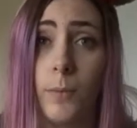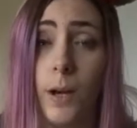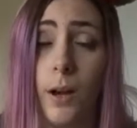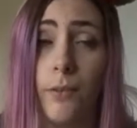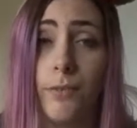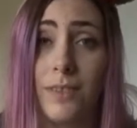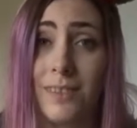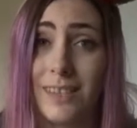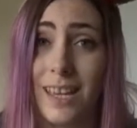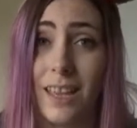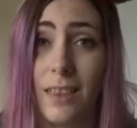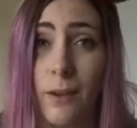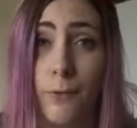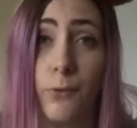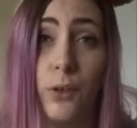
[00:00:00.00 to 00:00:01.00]
After
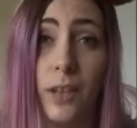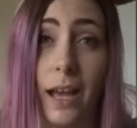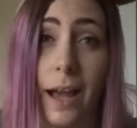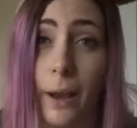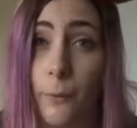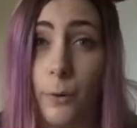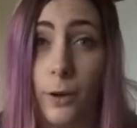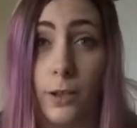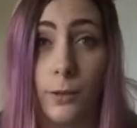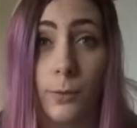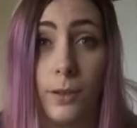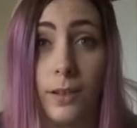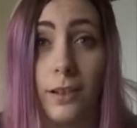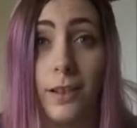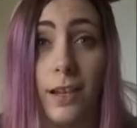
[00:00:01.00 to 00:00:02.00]
sitting there for an hour, you
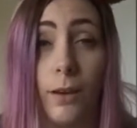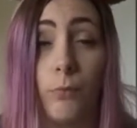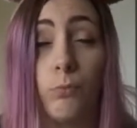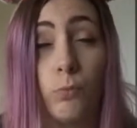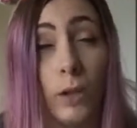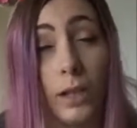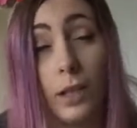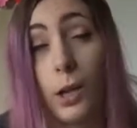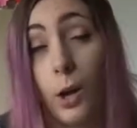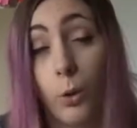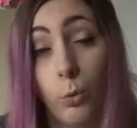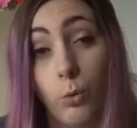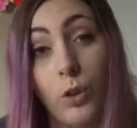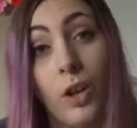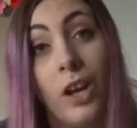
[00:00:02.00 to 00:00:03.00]
are going to get really
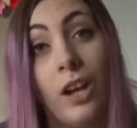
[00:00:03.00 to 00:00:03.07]
cold.